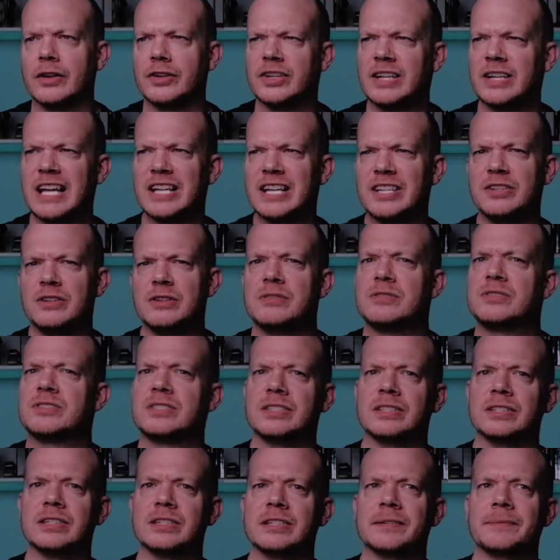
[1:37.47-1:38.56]
You're not used
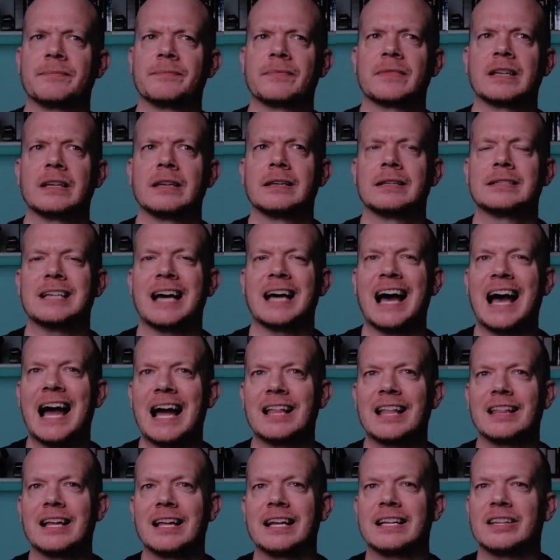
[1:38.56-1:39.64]
to
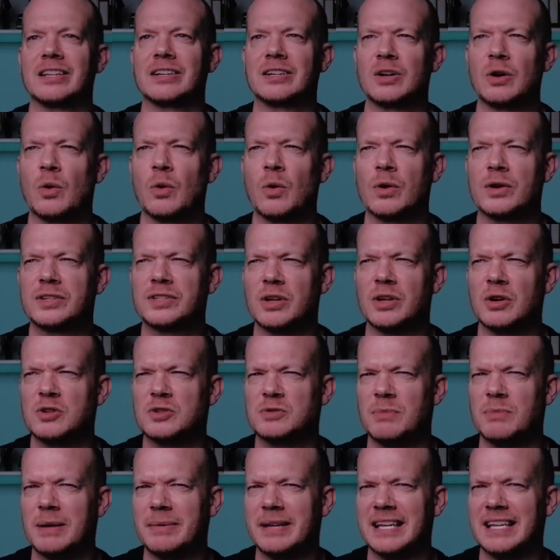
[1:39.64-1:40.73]
highlighting the chord tones
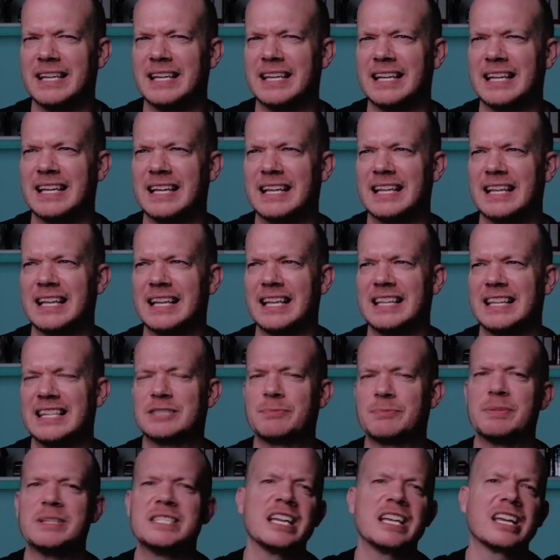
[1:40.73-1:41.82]
maybe in this
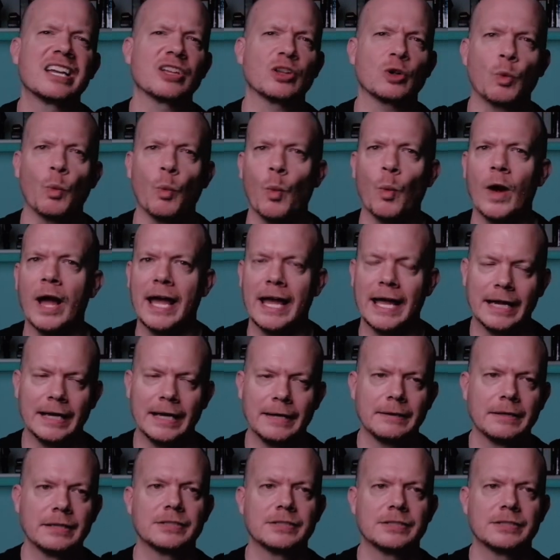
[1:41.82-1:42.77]
particular way.